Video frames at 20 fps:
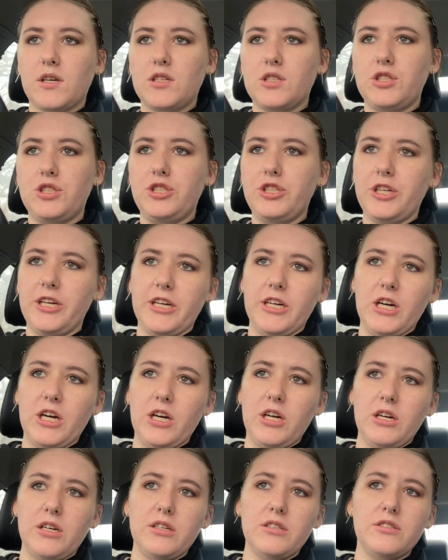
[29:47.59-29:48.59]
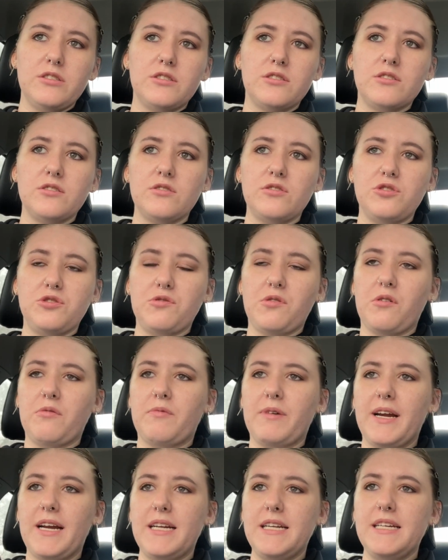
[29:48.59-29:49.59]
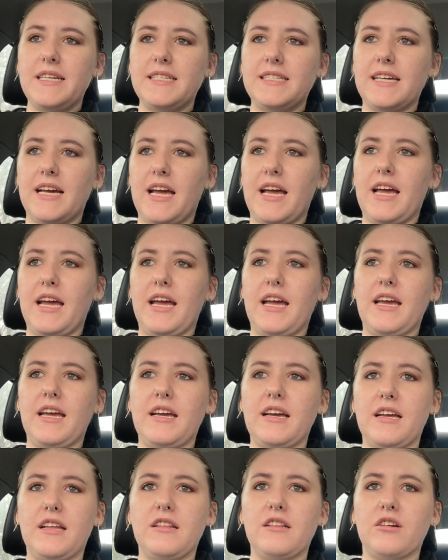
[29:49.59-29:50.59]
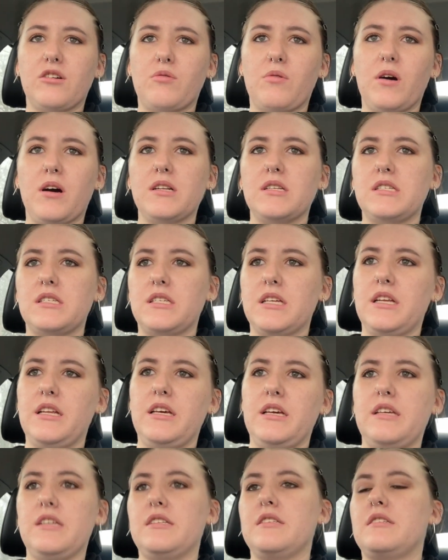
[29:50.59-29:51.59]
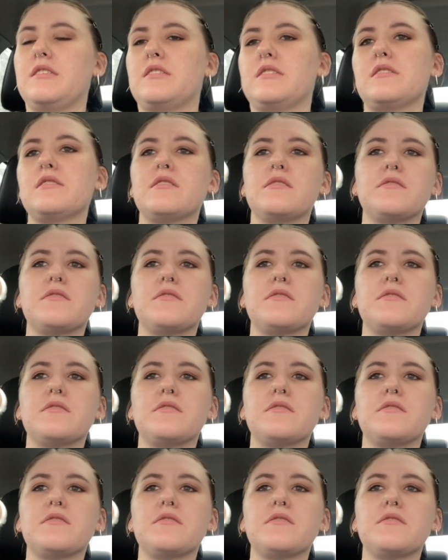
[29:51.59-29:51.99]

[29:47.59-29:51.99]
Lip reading: cheers to a rainy day in the Quad Cities.